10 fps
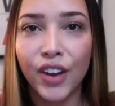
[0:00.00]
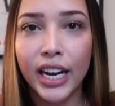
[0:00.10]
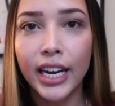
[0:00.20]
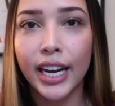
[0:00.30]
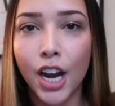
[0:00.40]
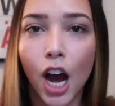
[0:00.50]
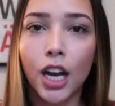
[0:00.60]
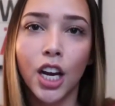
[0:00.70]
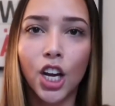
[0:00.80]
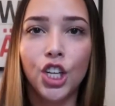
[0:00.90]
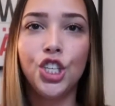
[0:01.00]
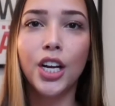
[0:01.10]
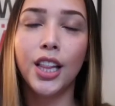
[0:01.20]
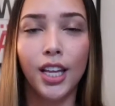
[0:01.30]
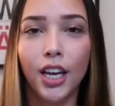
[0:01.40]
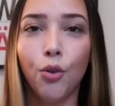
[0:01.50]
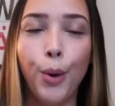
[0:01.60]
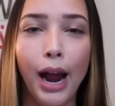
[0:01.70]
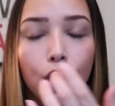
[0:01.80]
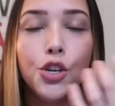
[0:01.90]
fitted and not jiggling around.